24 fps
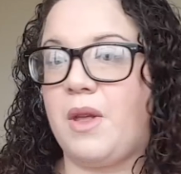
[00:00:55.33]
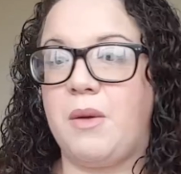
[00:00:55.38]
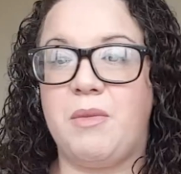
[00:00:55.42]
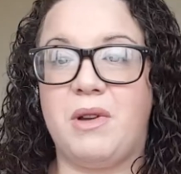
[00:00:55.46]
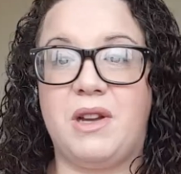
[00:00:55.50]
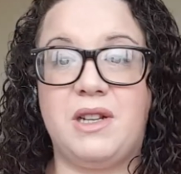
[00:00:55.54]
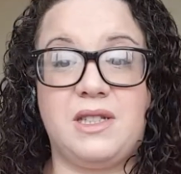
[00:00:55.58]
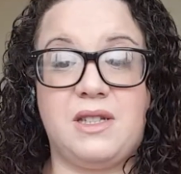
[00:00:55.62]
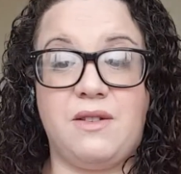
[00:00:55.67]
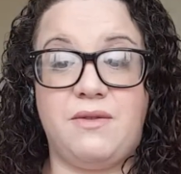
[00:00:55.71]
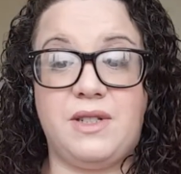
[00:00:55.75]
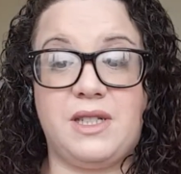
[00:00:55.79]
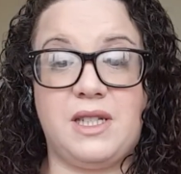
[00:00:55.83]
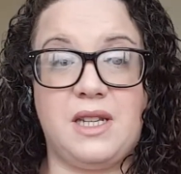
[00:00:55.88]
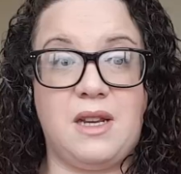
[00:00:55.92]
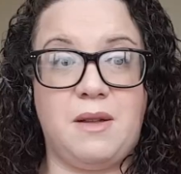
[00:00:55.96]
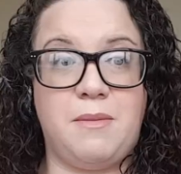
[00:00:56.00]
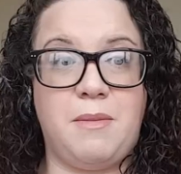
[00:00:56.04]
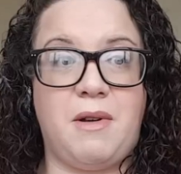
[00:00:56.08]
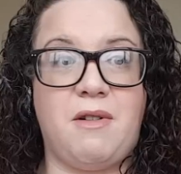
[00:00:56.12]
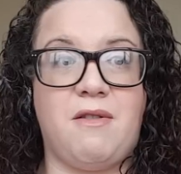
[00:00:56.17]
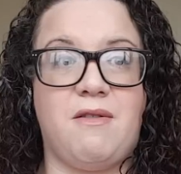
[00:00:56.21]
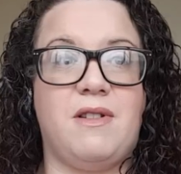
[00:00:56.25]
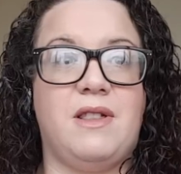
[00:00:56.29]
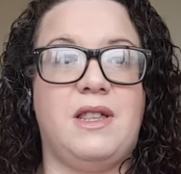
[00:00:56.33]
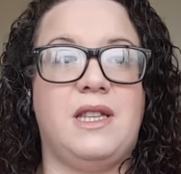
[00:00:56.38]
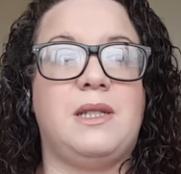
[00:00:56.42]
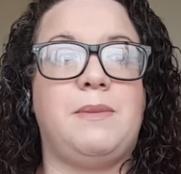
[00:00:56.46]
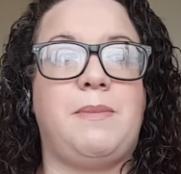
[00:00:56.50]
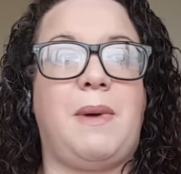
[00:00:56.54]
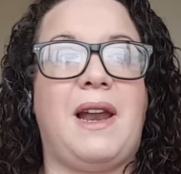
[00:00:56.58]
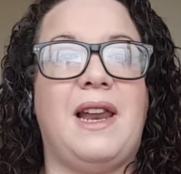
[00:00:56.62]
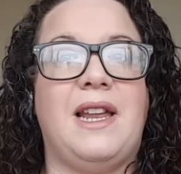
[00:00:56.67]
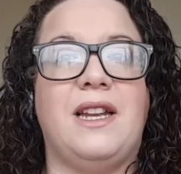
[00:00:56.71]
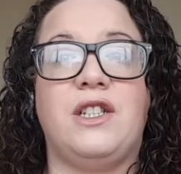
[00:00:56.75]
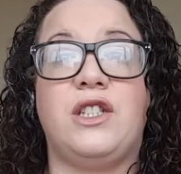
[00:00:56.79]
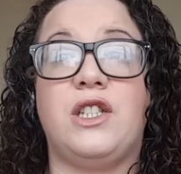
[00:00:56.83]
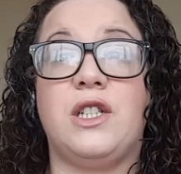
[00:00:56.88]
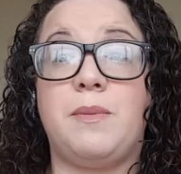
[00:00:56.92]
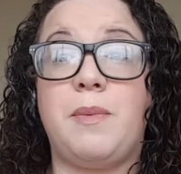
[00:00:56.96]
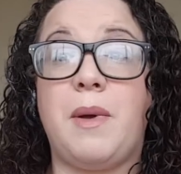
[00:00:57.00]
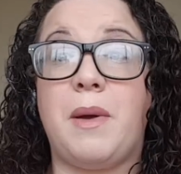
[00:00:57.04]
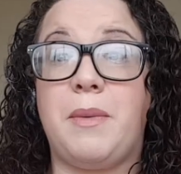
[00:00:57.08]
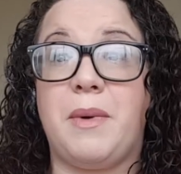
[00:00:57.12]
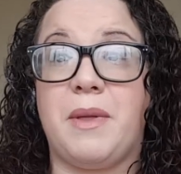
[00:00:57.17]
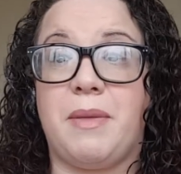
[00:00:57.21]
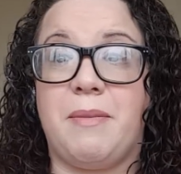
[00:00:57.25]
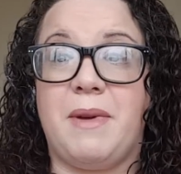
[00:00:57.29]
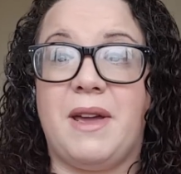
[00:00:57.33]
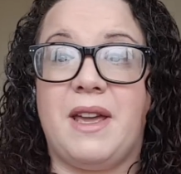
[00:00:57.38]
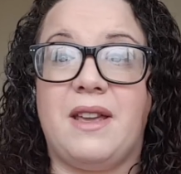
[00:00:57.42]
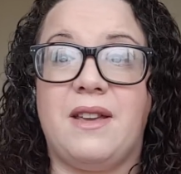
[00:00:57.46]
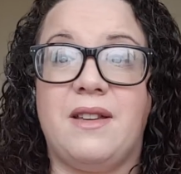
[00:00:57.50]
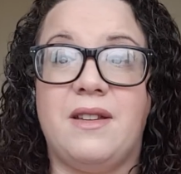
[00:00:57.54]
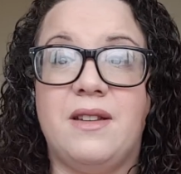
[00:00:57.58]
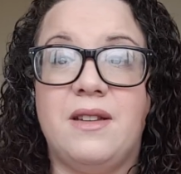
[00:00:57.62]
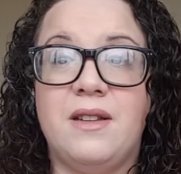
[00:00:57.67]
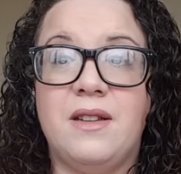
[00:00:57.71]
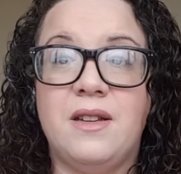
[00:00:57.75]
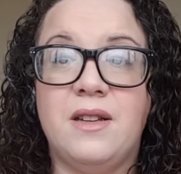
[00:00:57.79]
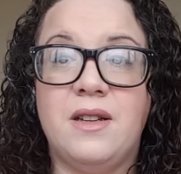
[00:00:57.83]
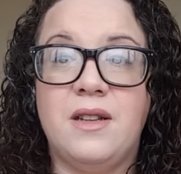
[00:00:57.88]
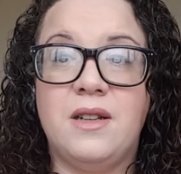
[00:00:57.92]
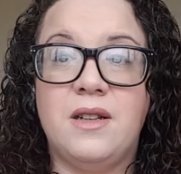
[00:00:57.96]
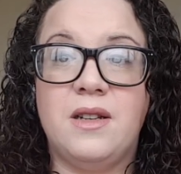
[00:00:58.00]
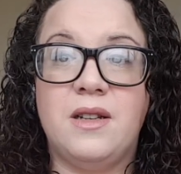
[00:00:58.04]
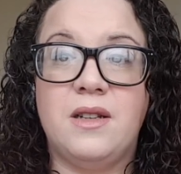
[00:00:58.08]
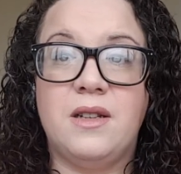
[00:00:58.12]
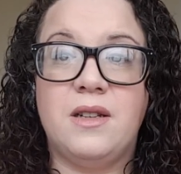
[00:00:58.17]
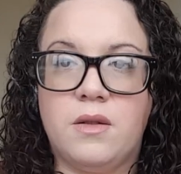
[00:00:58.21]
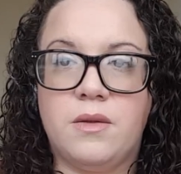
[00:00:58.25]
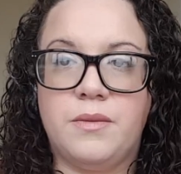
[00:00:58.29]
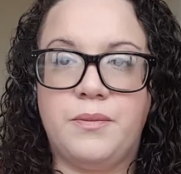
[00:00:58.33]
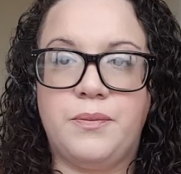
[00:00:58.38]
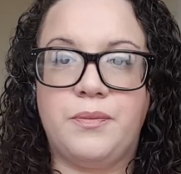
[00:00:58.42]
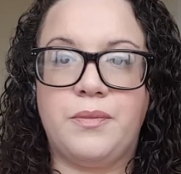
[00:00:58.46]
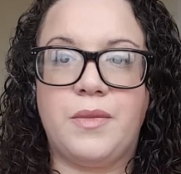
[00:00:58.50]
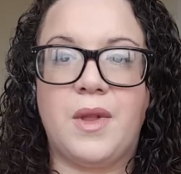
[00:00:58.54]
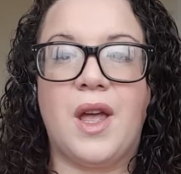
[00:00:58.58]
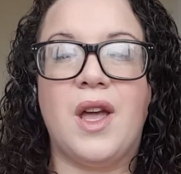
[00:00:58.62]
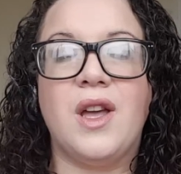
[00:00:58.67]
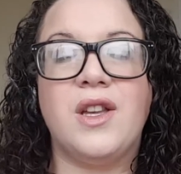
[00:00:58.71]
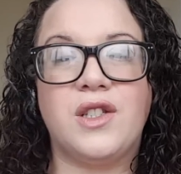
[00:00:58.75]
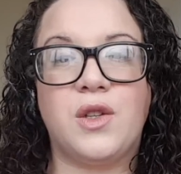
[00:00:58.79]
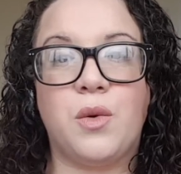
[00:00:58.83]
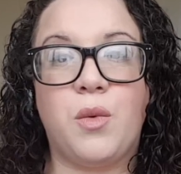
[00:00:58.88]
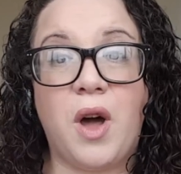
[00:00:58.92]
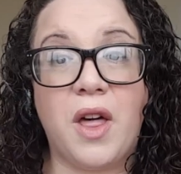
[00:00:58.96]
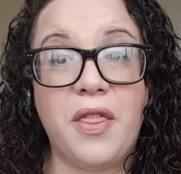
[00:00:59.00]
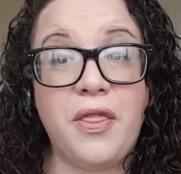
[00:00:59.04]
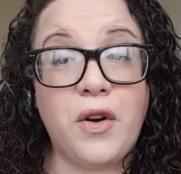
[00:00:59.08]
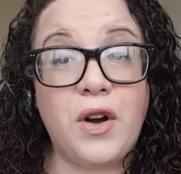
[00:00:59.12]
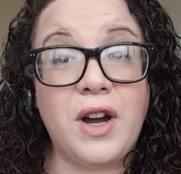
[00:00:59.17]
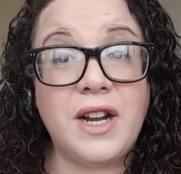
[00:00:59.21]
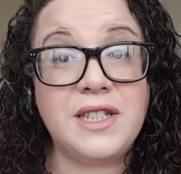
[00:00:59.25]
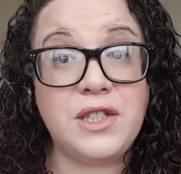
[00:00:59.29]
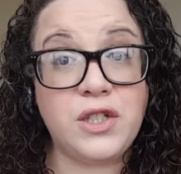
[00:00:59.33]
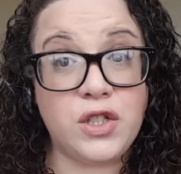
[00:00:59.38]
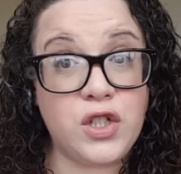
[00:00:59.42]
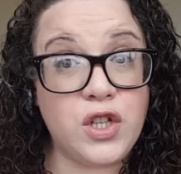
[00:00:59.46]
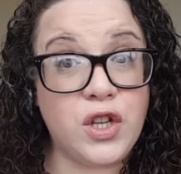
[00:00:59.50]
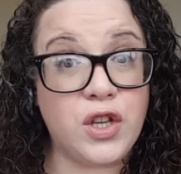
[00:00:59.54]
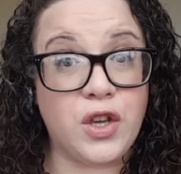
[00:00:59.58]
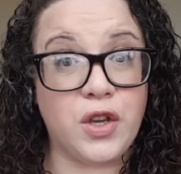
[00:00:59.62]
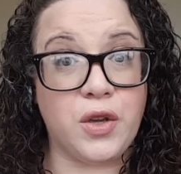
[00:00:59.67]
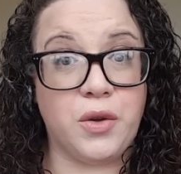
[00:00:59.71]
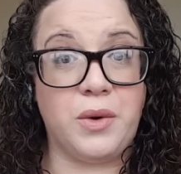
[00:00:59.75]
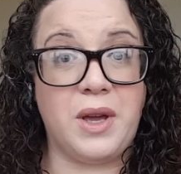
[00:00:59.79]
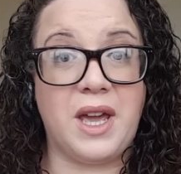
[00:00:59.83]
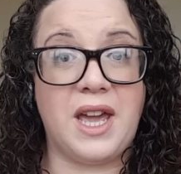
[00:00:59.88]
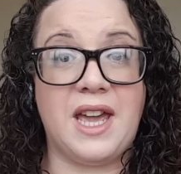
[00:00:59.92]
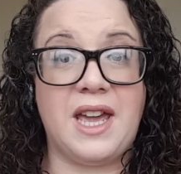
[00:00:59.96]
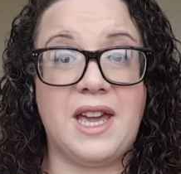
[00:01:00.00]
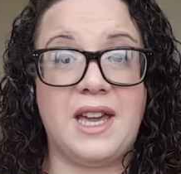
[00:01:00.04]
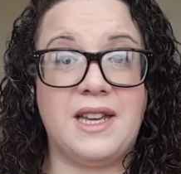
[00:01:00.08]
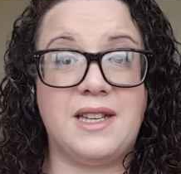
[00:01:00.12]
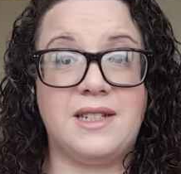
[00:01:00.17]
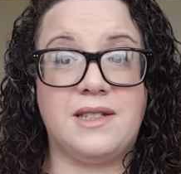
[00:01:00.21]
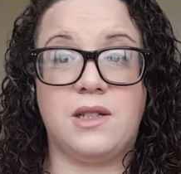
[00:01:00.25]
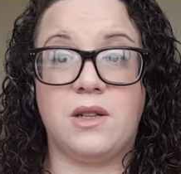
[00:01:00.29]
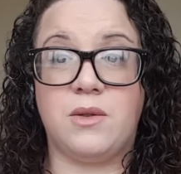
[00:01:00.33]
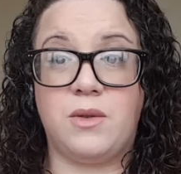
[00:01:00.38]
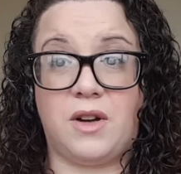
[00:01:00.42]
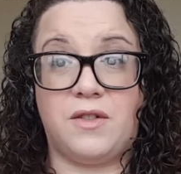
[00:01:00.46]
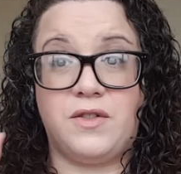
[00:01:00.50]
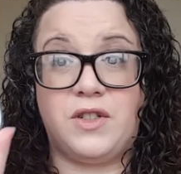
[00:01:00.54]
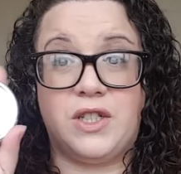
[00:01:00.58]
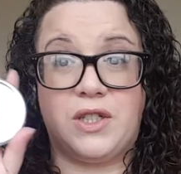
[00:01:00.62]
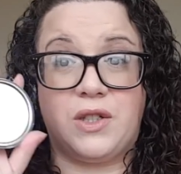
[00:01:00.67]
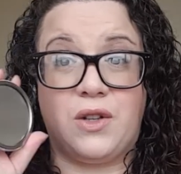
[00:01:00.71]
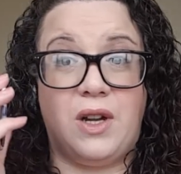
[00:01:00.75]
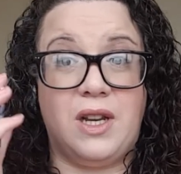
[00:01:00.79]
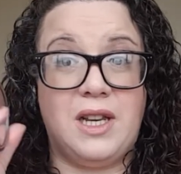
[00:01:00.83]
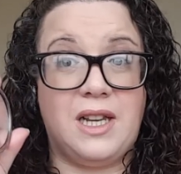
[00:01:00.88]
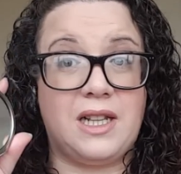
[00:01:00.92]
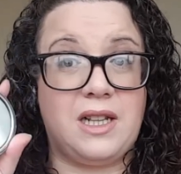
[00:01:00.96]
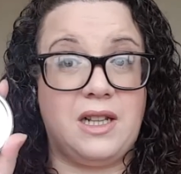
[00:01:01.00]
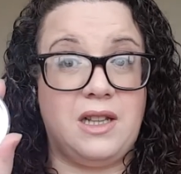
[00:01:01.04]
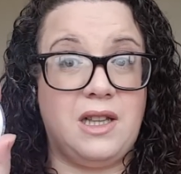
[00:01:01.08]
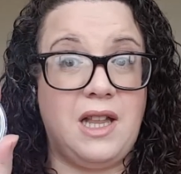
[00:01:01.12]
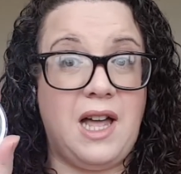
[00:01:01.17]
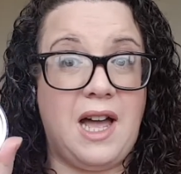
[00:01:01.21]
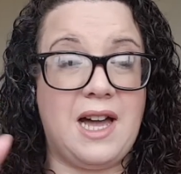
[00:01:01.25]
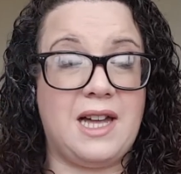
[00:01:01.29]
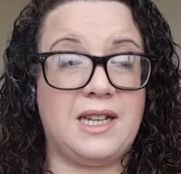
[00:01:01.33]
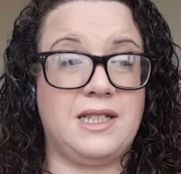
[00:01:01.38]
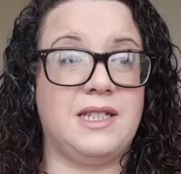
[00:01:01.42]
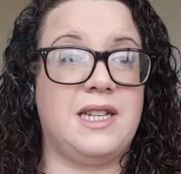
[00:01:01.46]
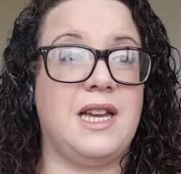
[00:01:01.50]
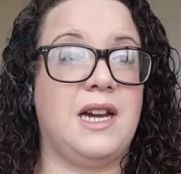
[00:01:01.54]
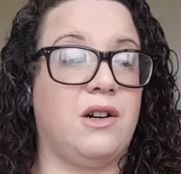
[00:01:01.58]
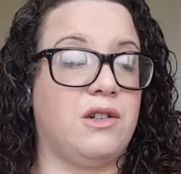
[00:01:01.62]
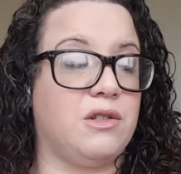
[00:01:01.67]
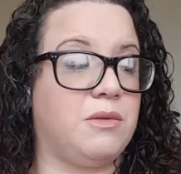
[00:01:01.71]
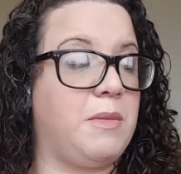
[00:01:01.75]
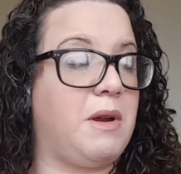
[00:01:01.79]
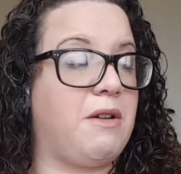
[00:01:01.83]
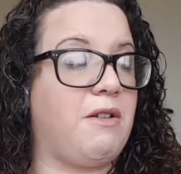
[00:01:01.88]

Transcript: because there isn't a mirror in this palette. Just bear with me. So what I thought I'd do is, well, I've just got a little handheld